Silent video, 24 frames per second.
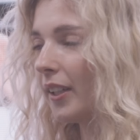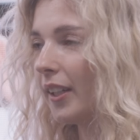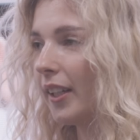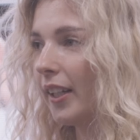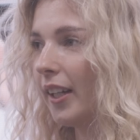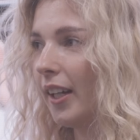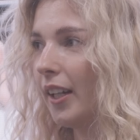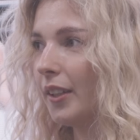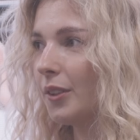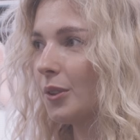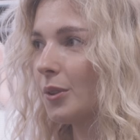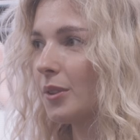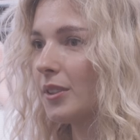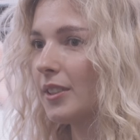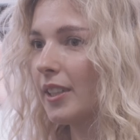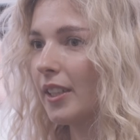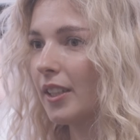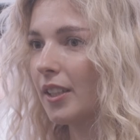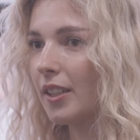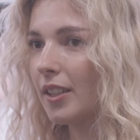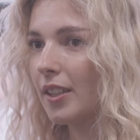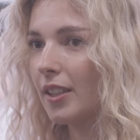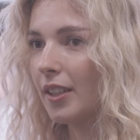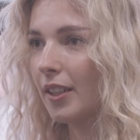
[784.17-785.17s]
that I had to
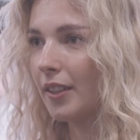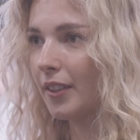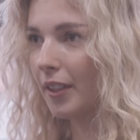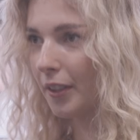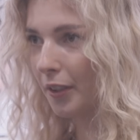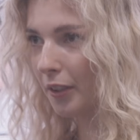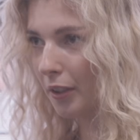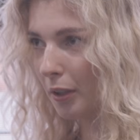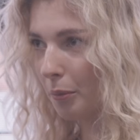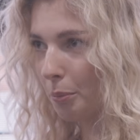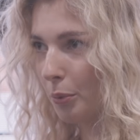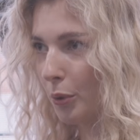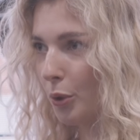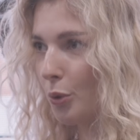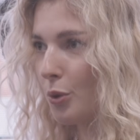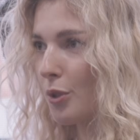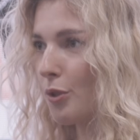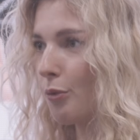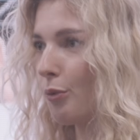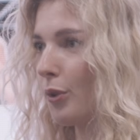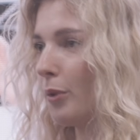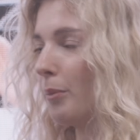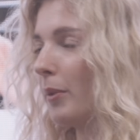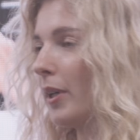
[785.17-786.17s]
take another
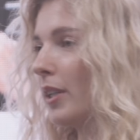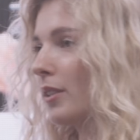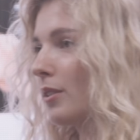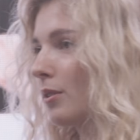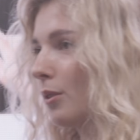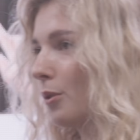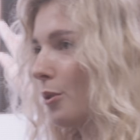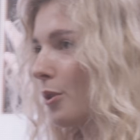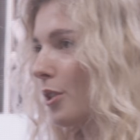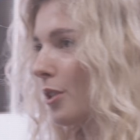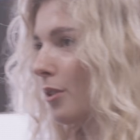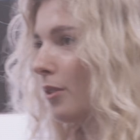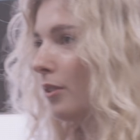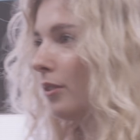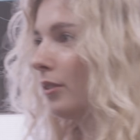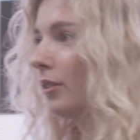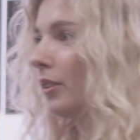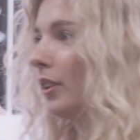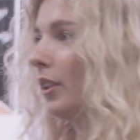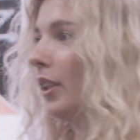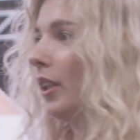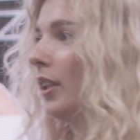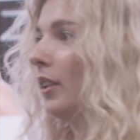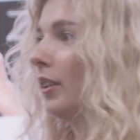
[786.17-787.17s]
approach for my solution,
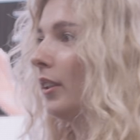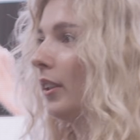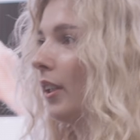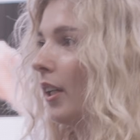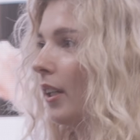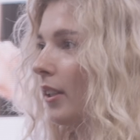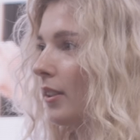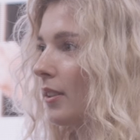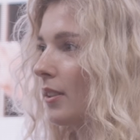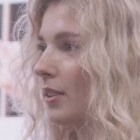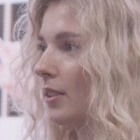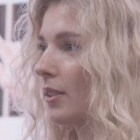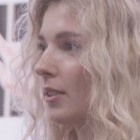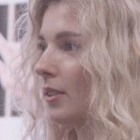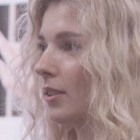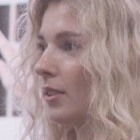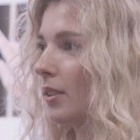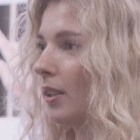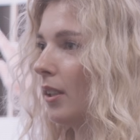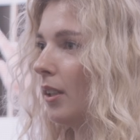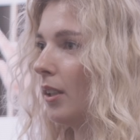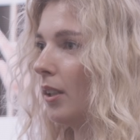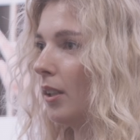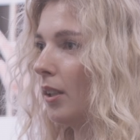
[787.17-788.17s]
and
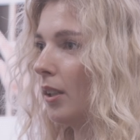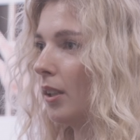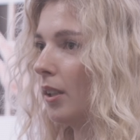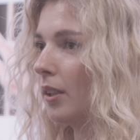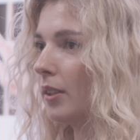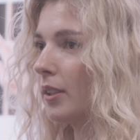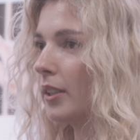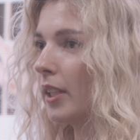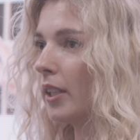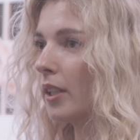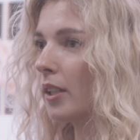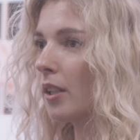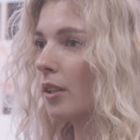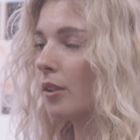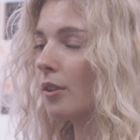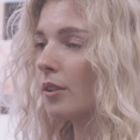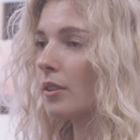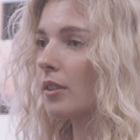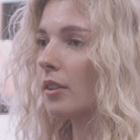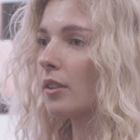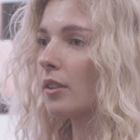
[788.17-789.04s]
that's taking